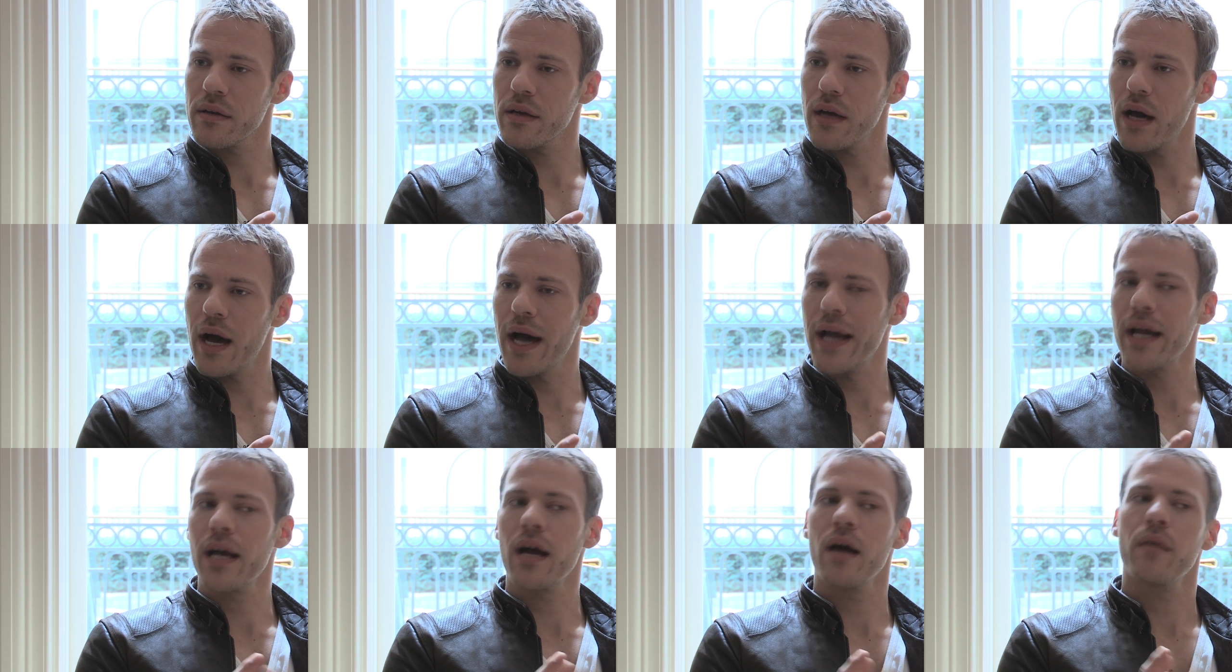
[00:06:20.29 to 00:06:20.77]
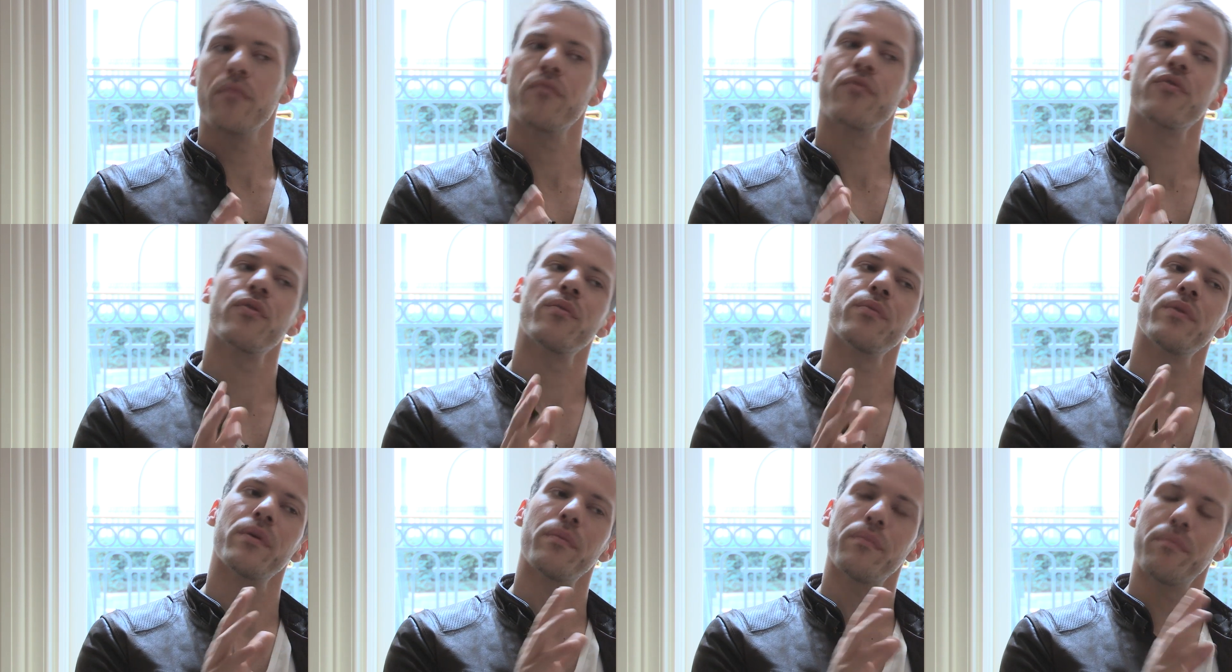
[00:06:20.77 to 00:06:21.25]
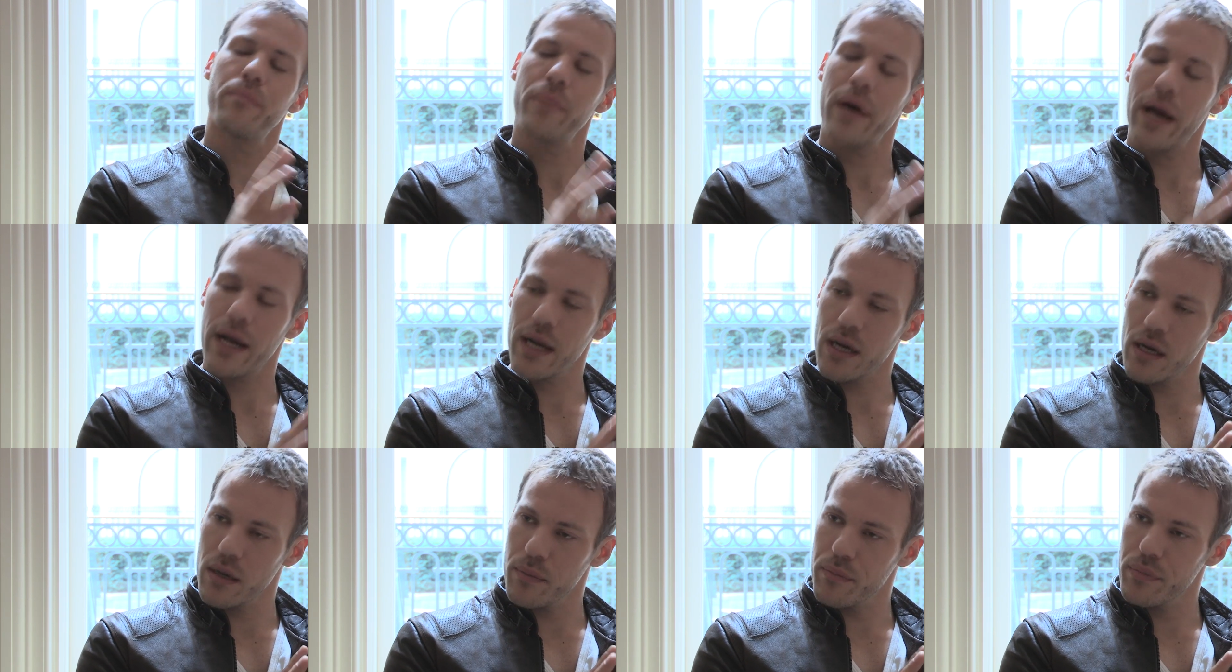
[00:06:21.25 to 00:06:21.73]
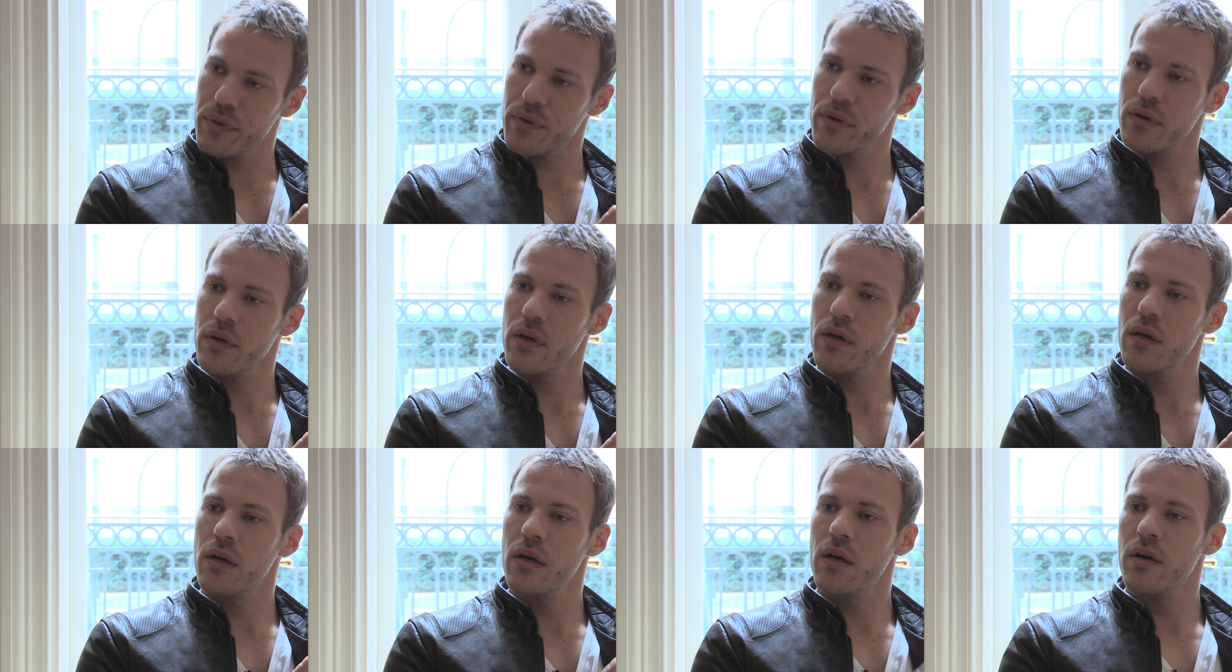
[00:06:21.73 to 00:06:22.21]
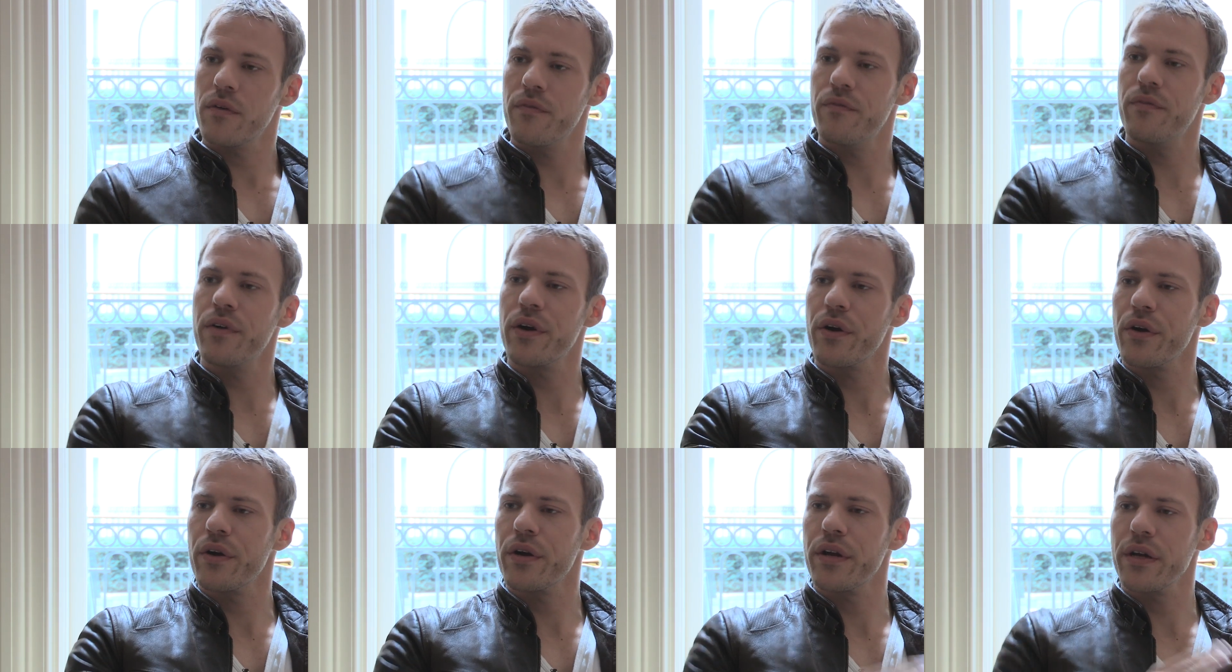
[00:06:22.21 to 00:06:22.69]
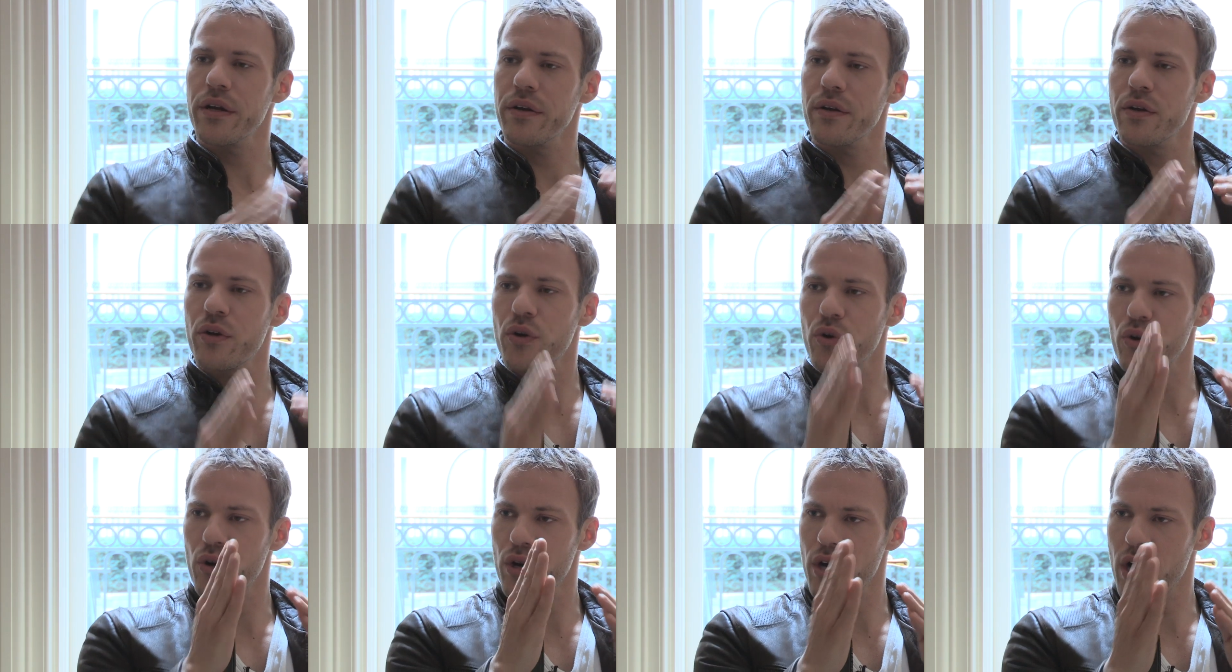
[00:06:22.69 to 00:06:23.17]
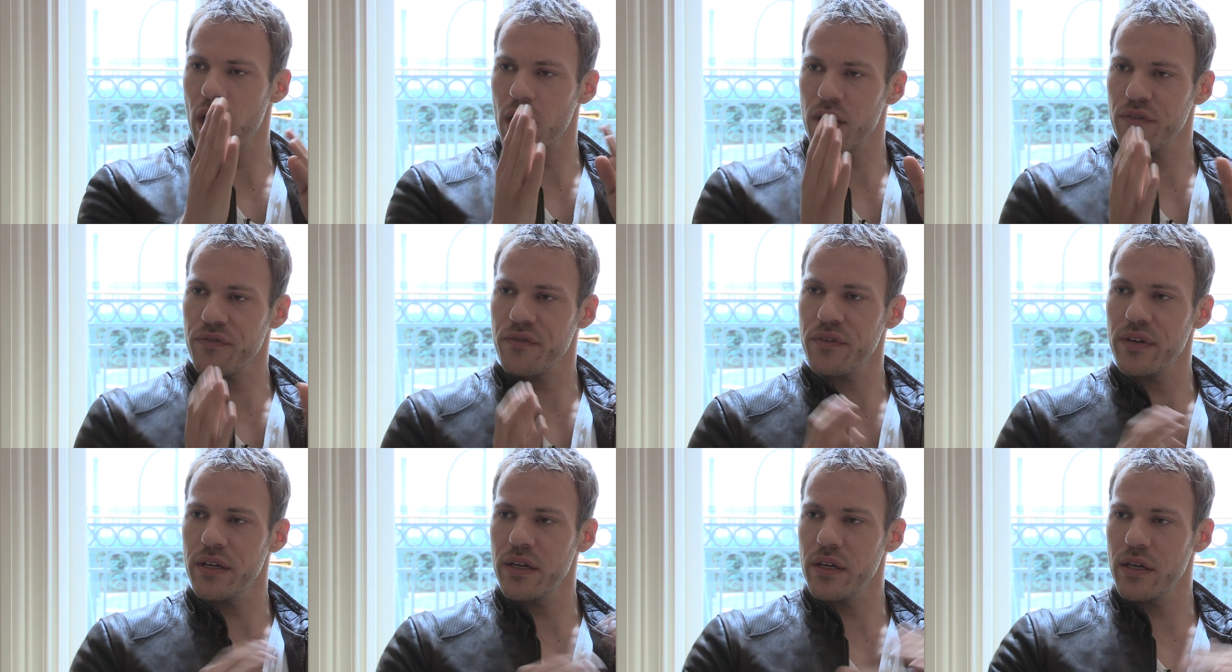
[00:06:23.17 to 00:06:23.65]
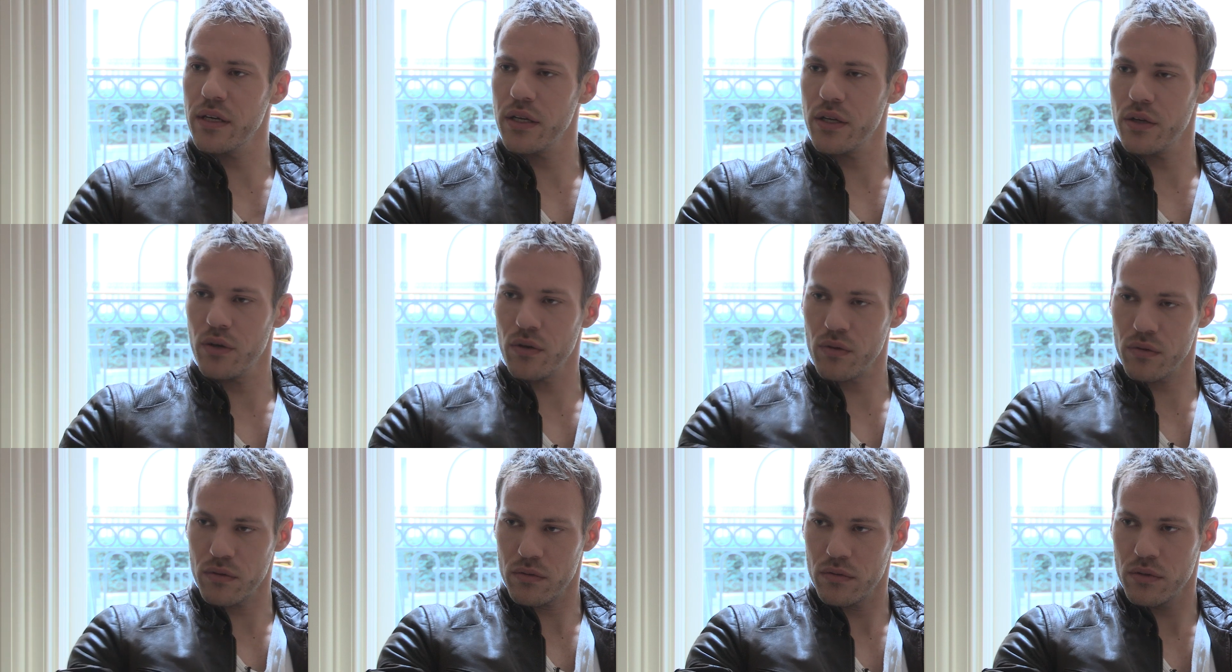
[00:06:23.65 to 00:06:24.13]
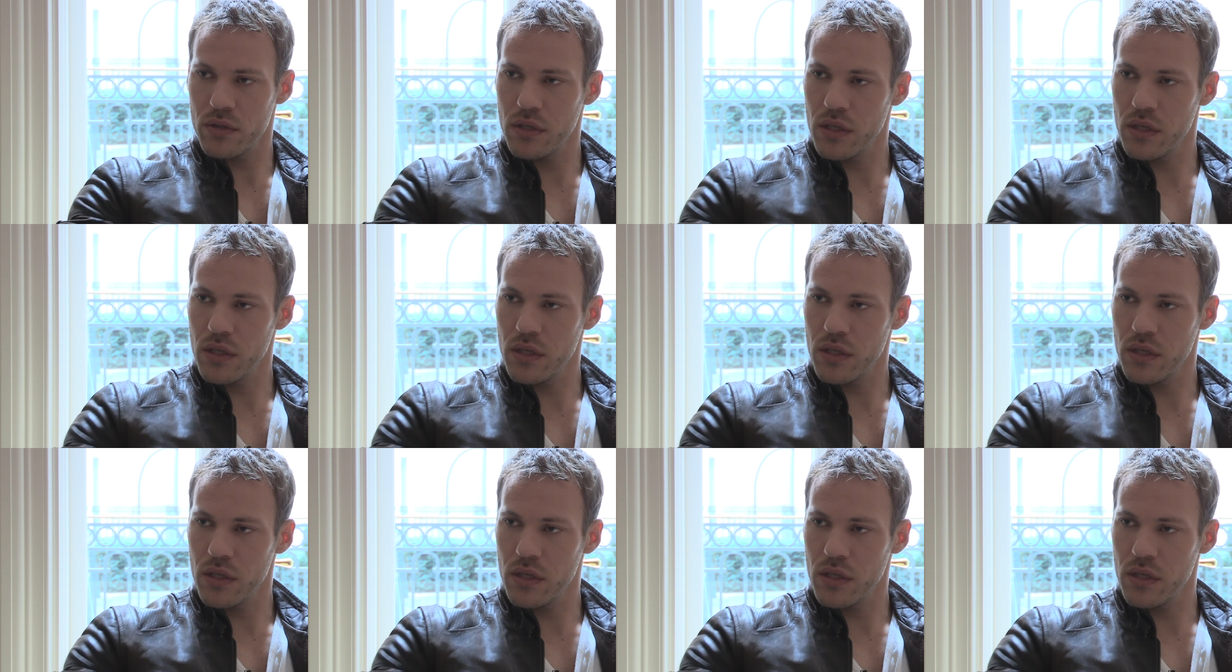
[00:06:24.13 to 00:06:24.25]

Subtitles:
I come from the backup, very choreography, you know,